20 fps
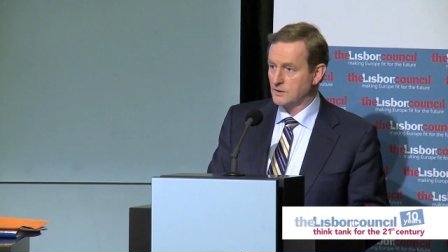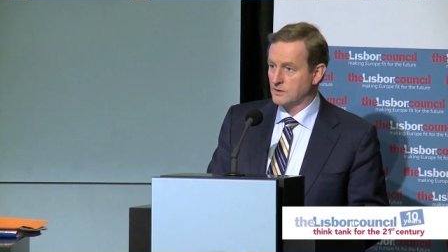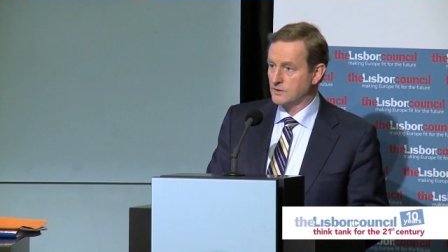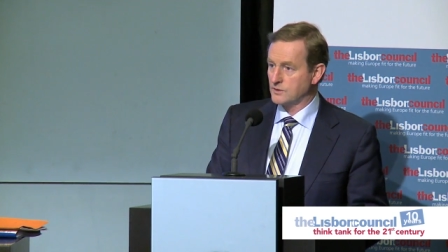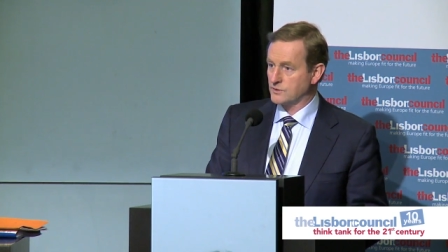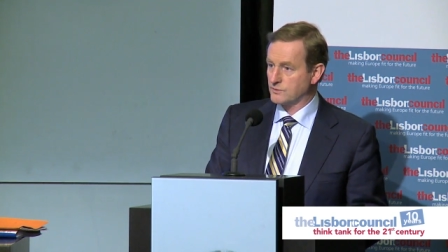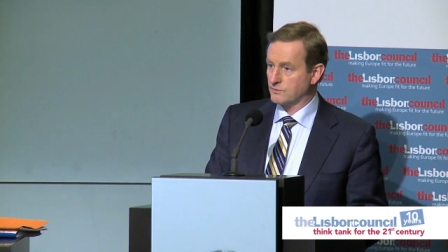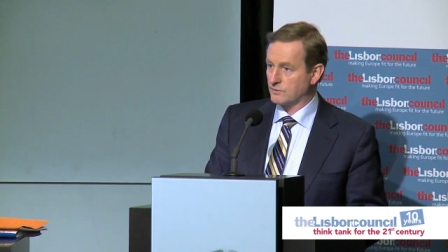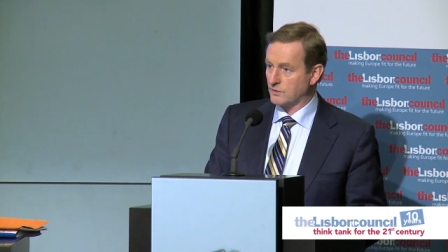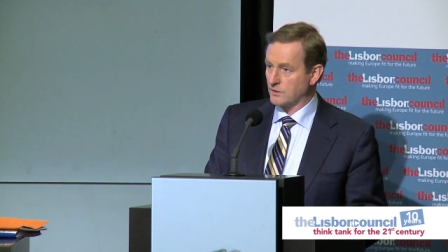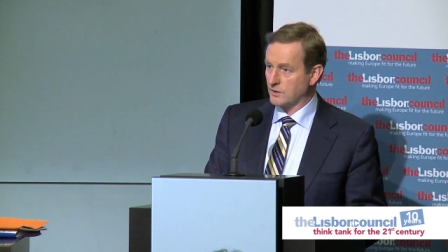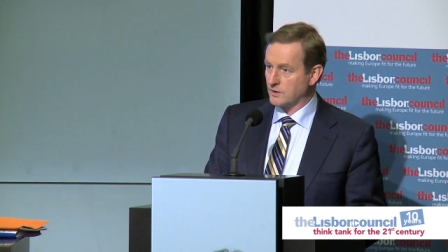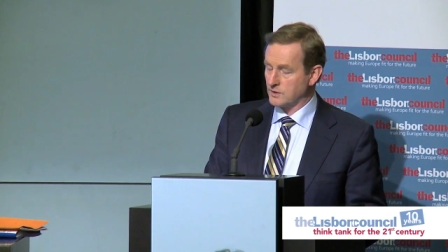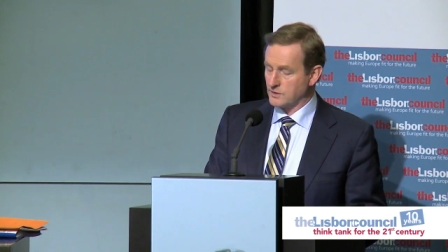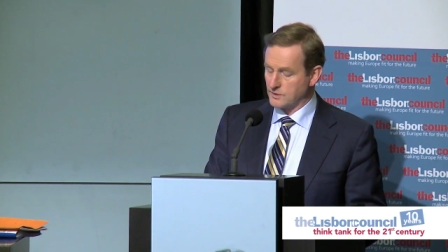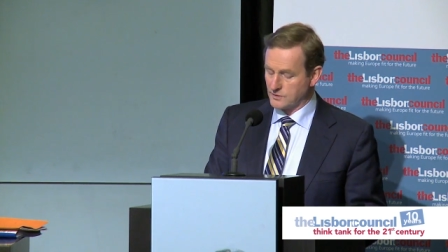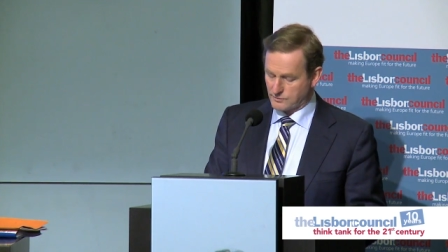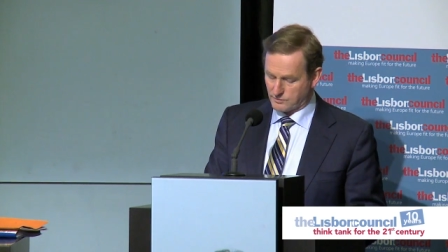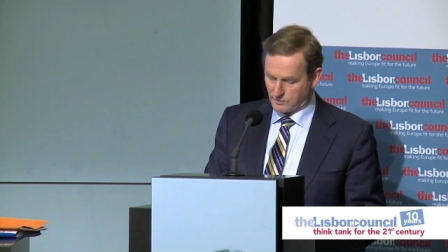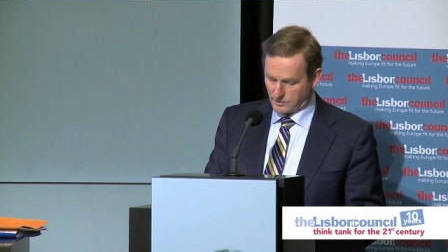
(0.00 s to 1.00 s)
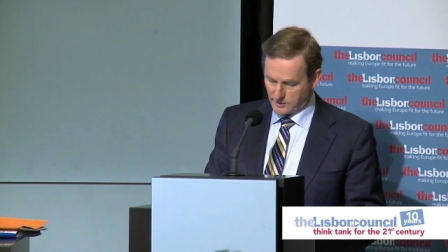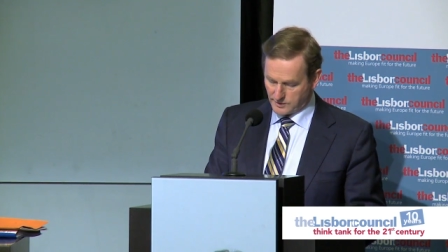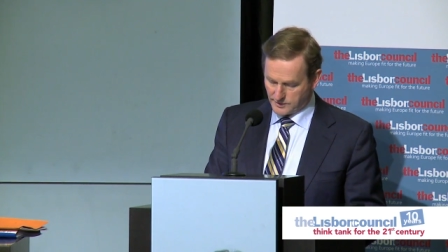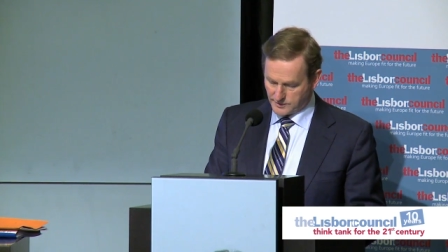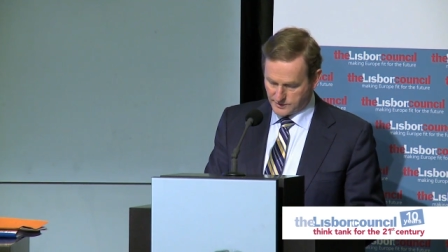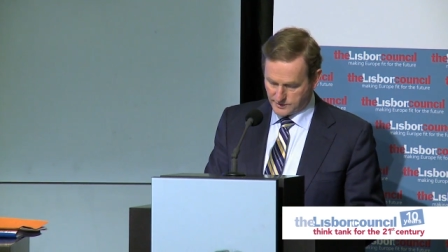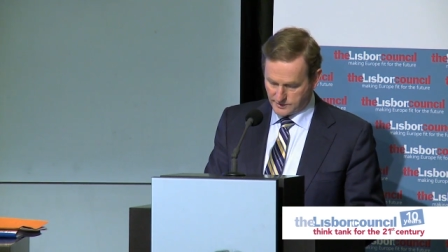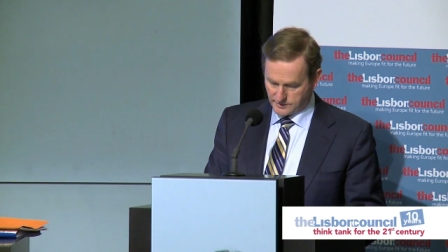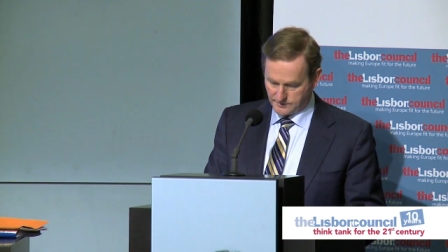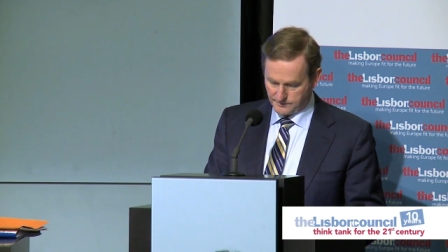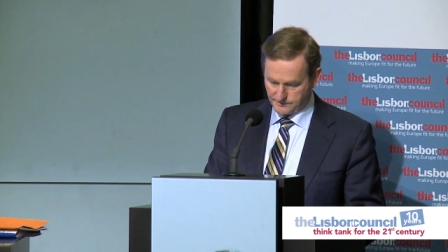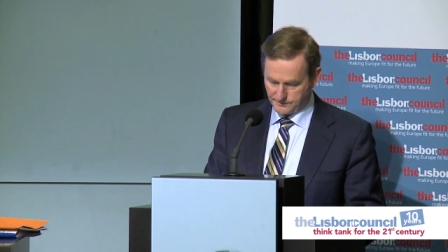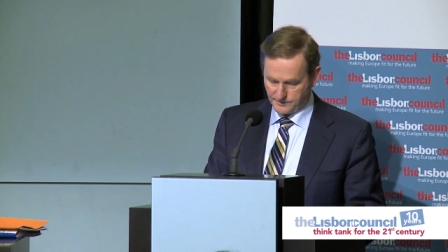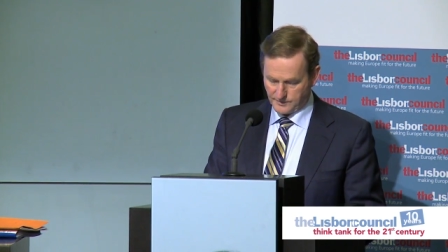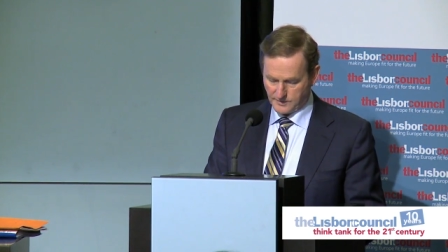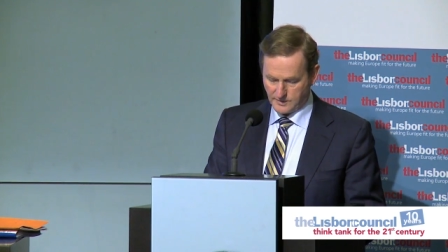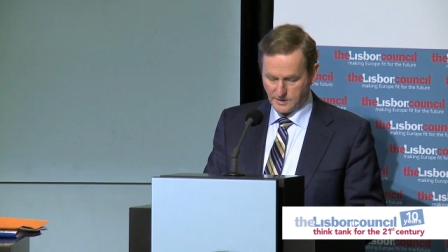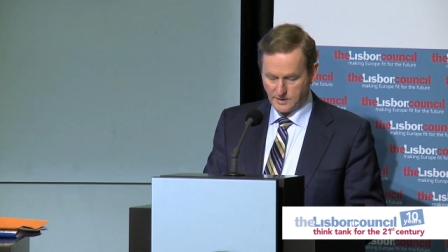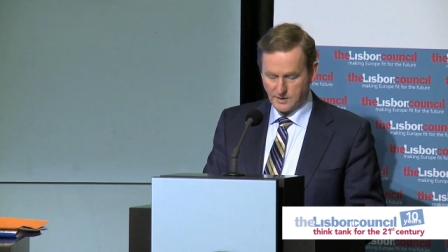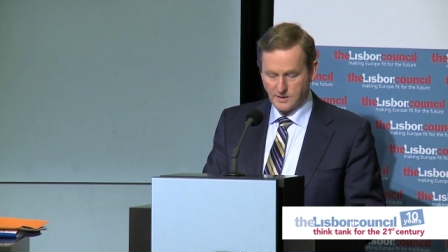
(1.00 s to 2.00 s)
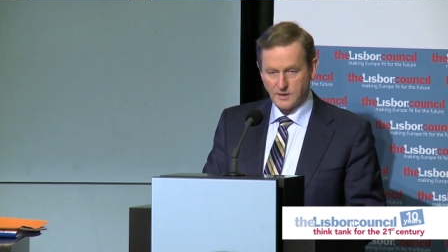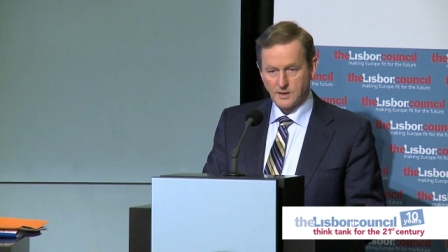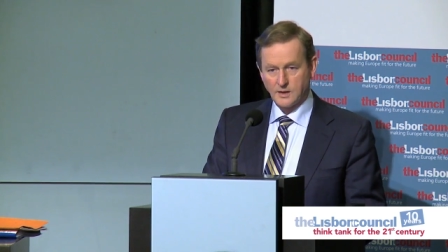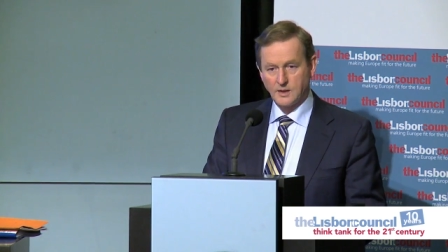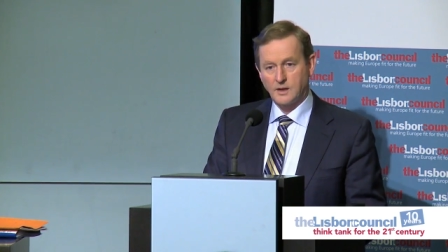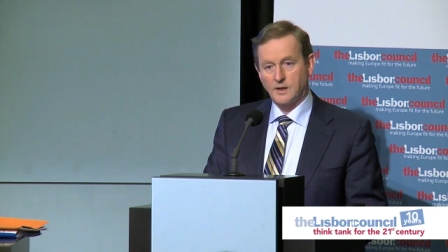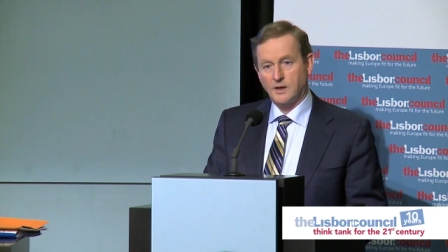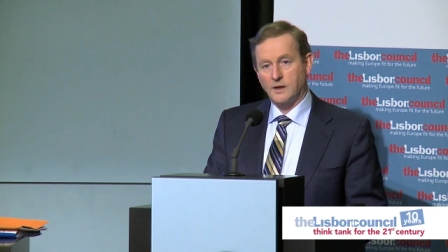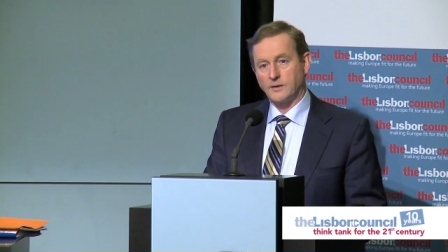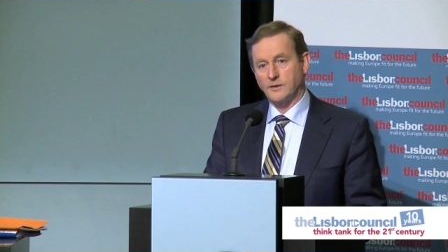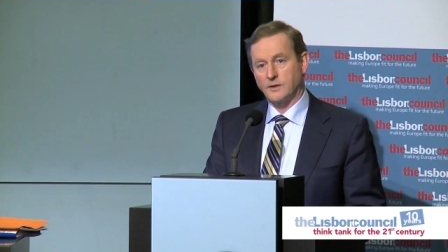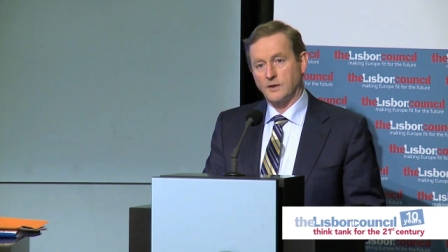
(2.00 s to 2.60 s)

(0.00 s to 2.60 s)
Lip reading: His work and his words are